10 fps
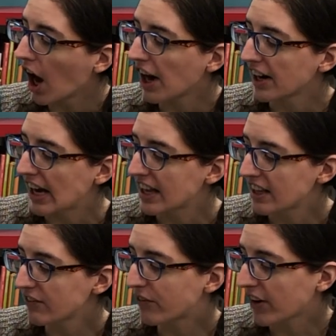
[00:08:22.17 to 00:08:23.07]
R
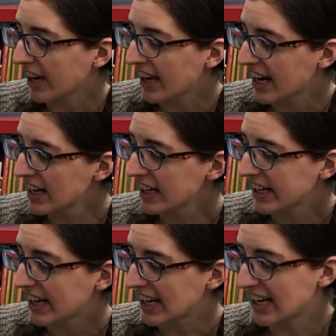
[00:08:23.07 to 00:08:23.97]
isn't for ear,
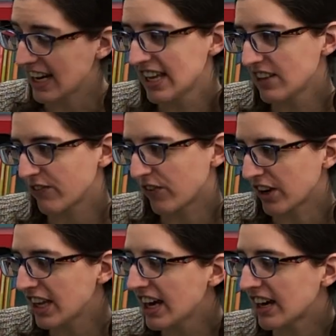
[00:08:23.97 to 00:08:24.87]
it isn't for
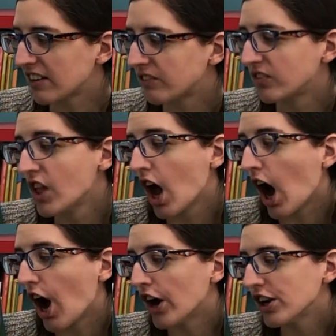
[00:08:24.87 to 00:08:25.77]
year.
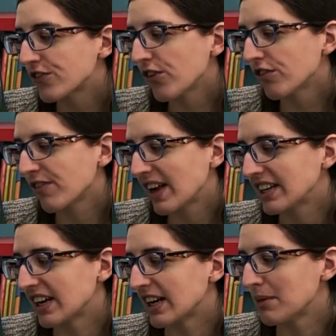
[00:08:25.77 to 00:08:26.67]
R is for
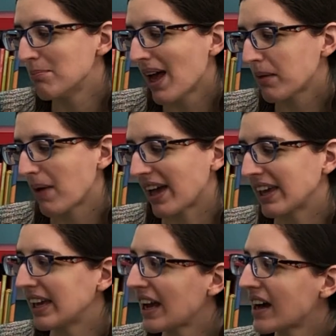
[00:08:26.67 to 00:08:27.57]
reindeer in
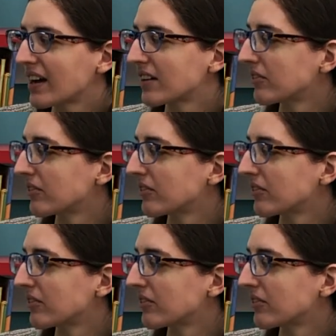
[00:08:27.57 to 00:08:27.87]
backpacking gear.